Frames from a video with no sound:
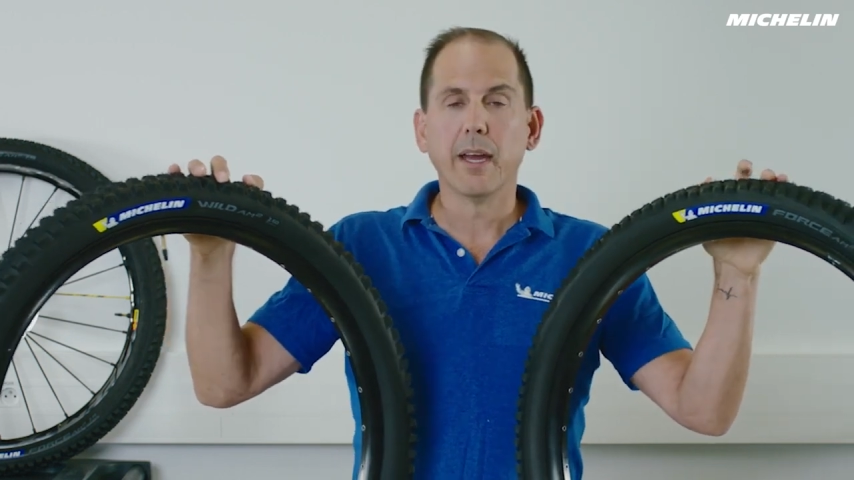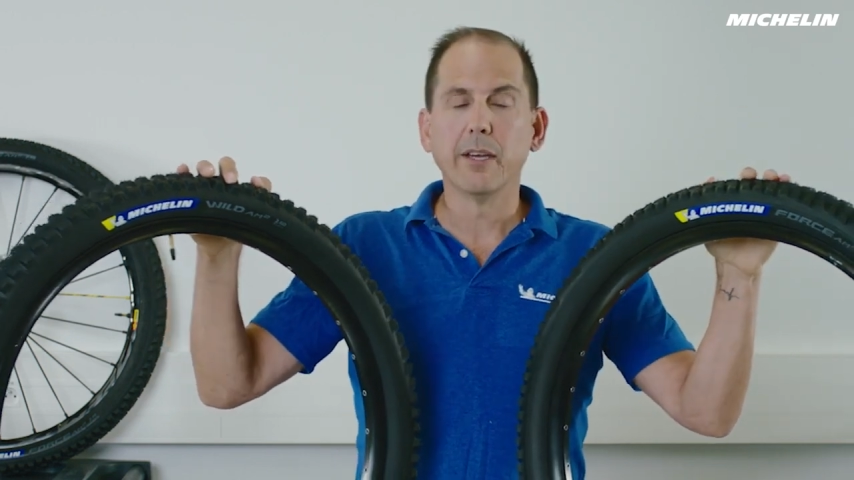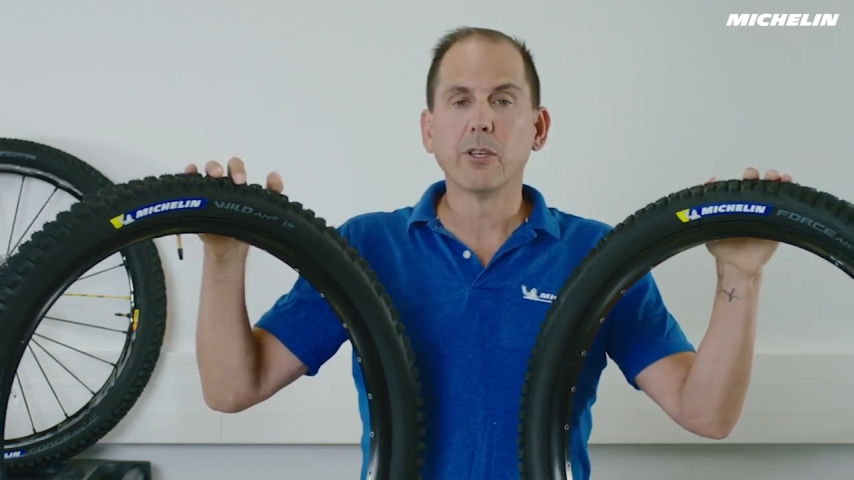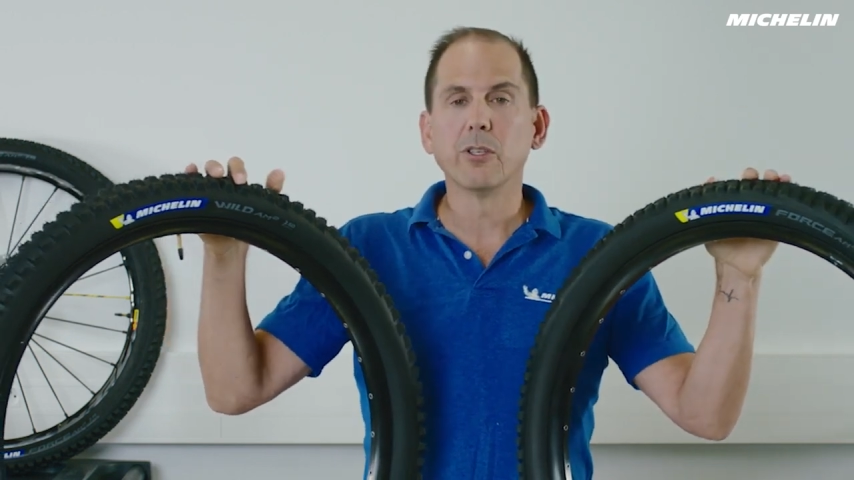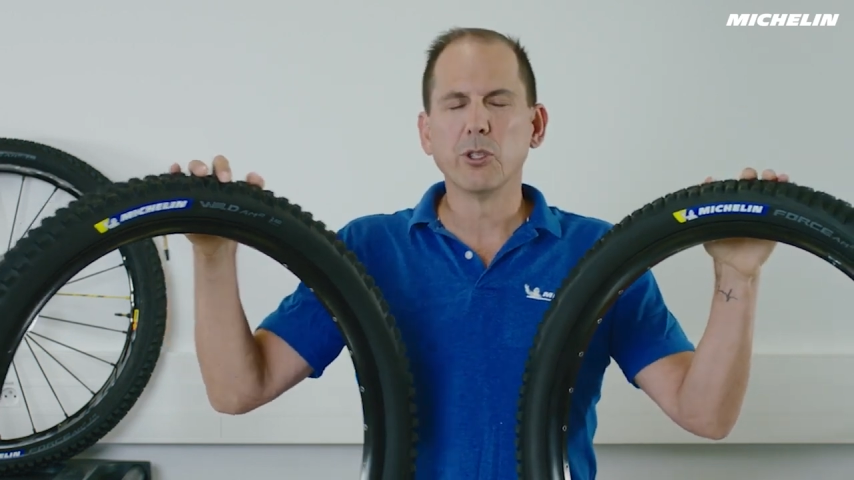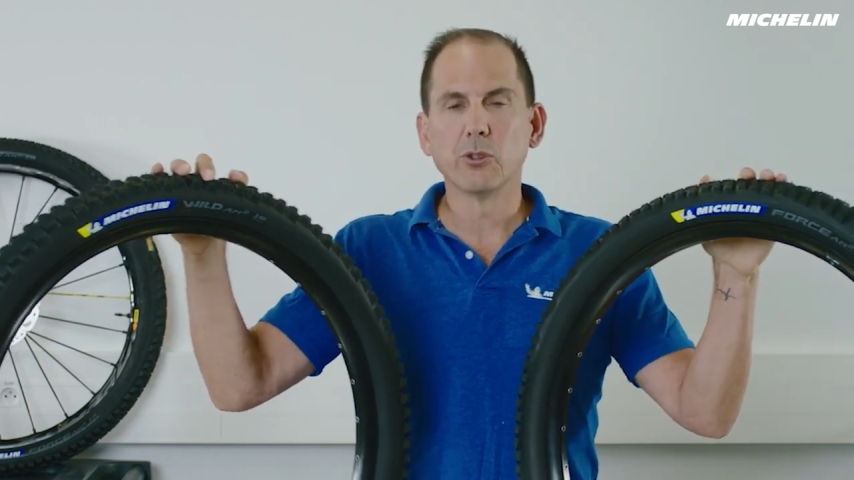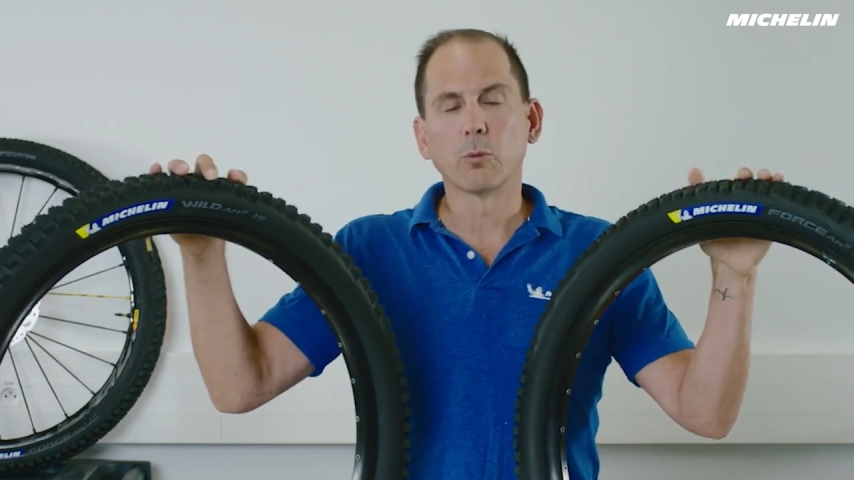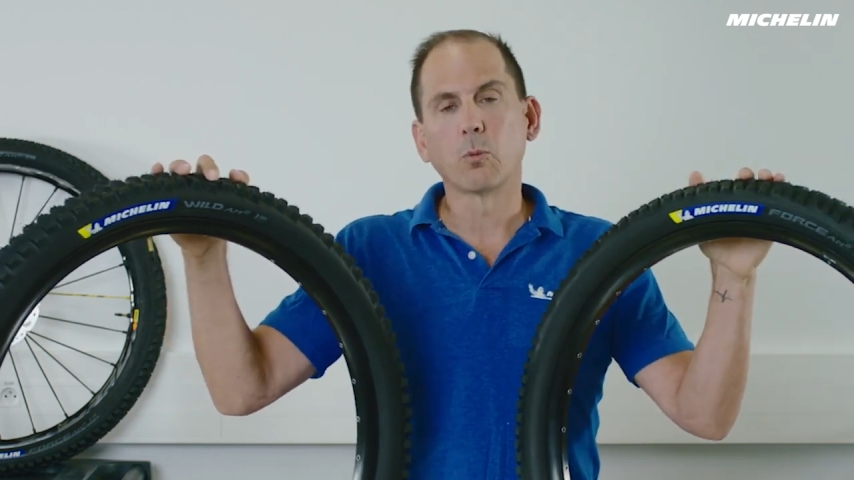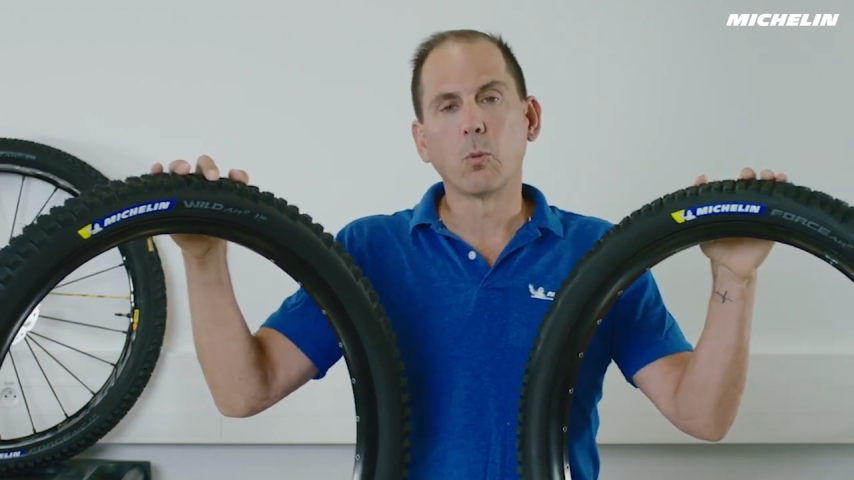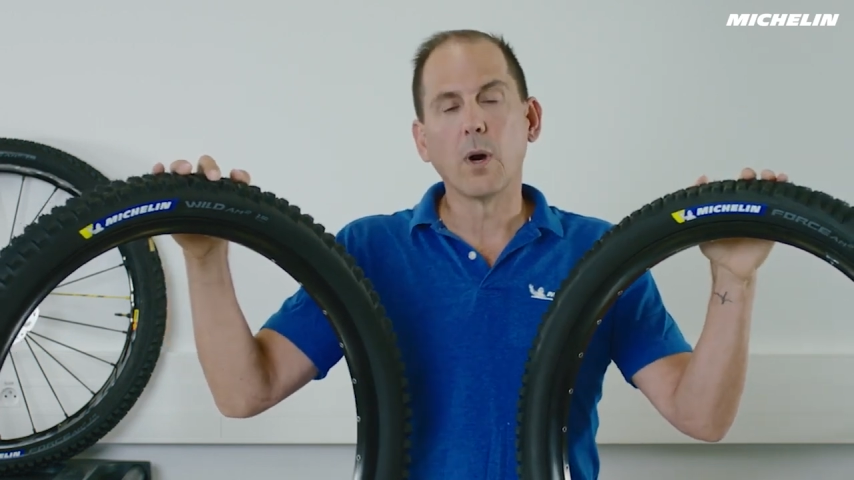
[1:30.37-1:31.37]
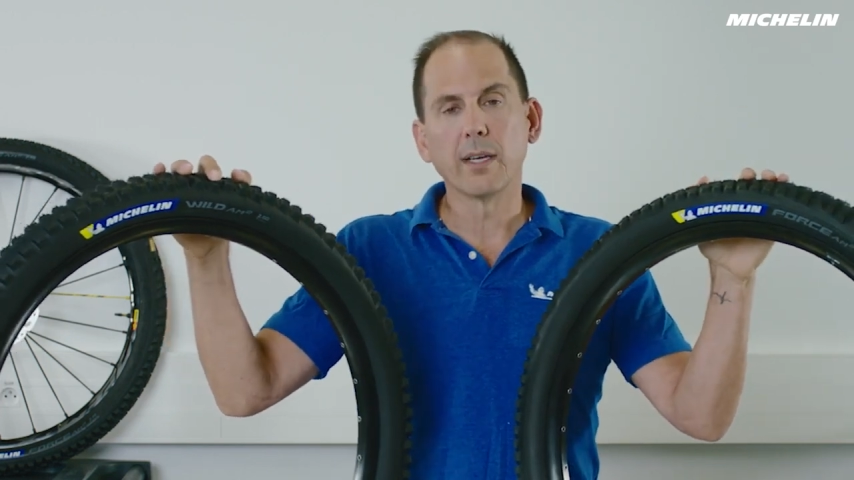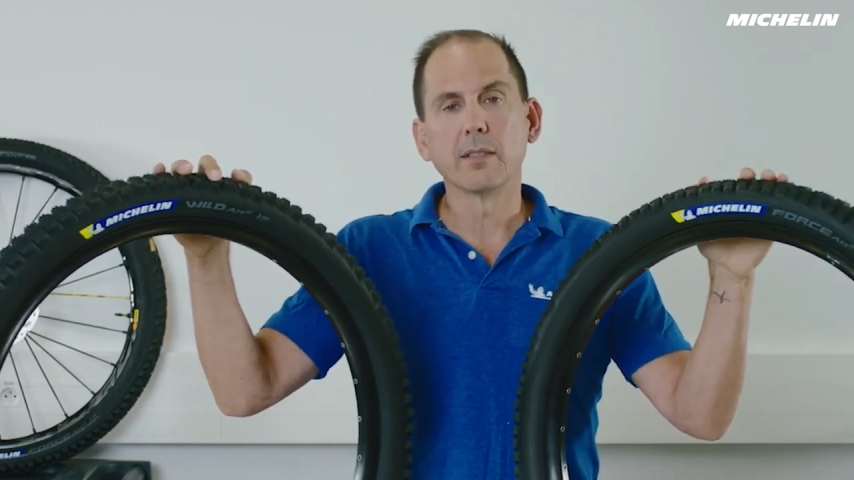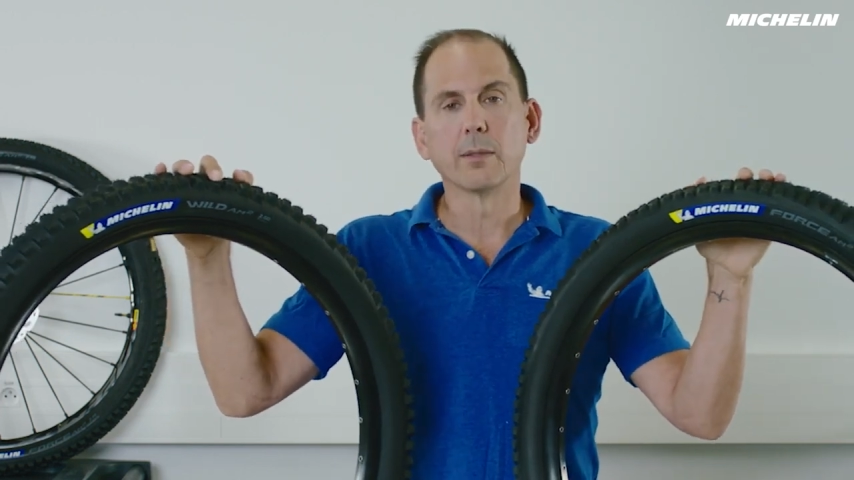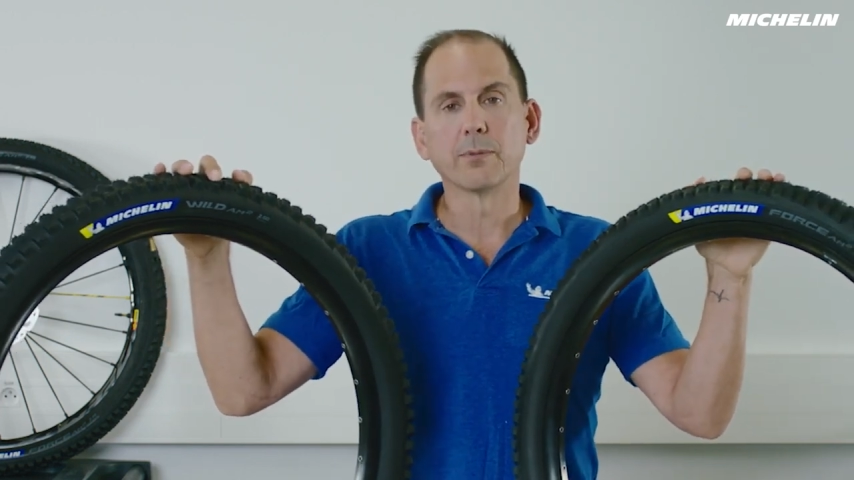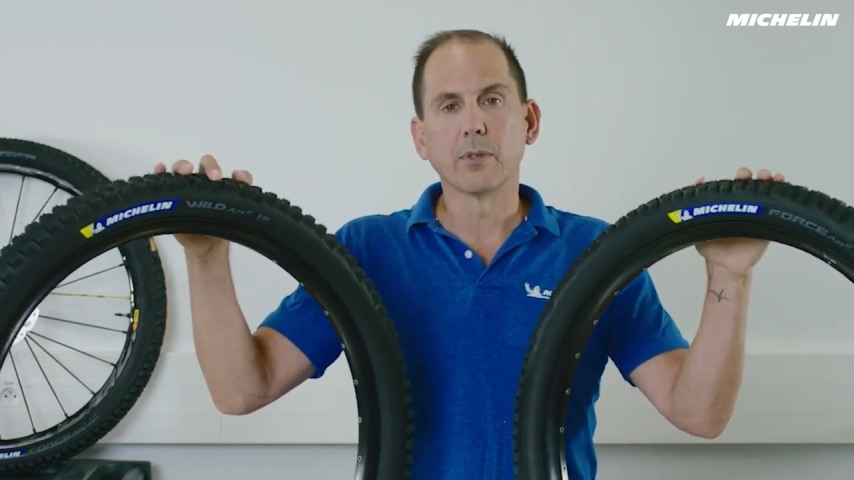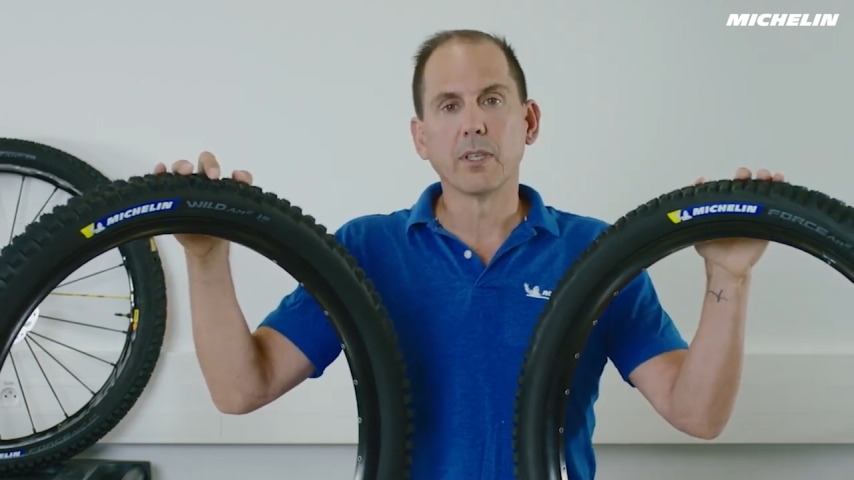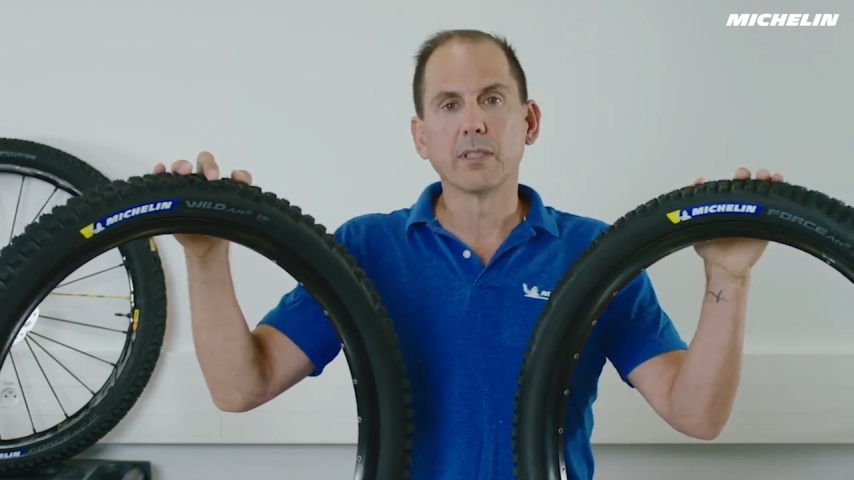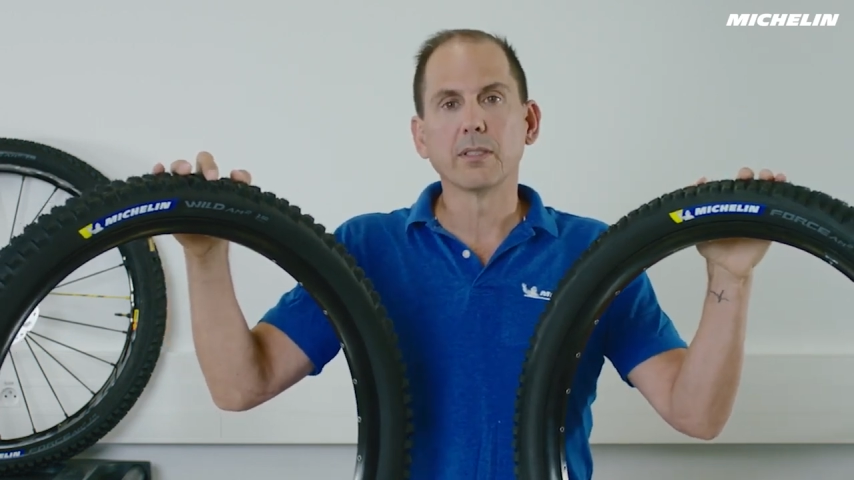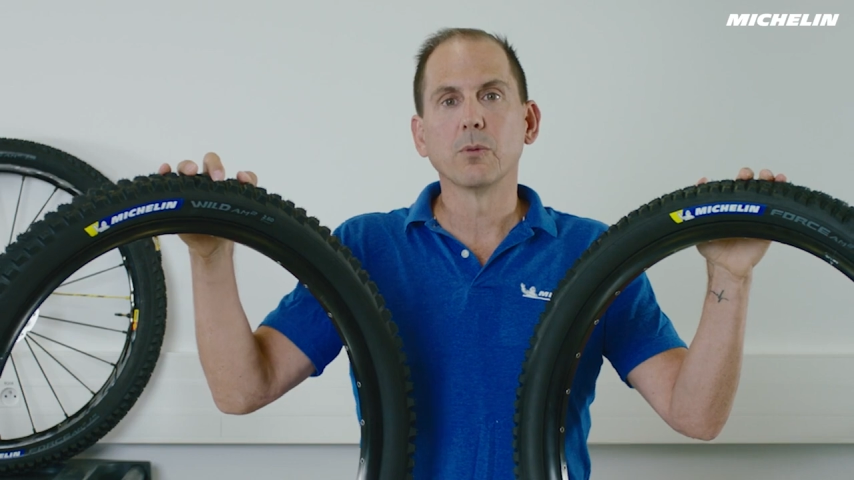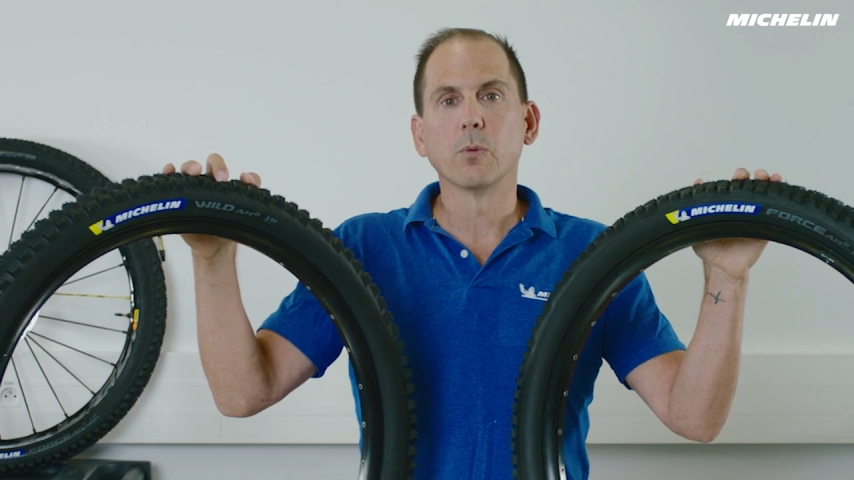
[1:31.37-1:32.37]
and you can use the Wild up front,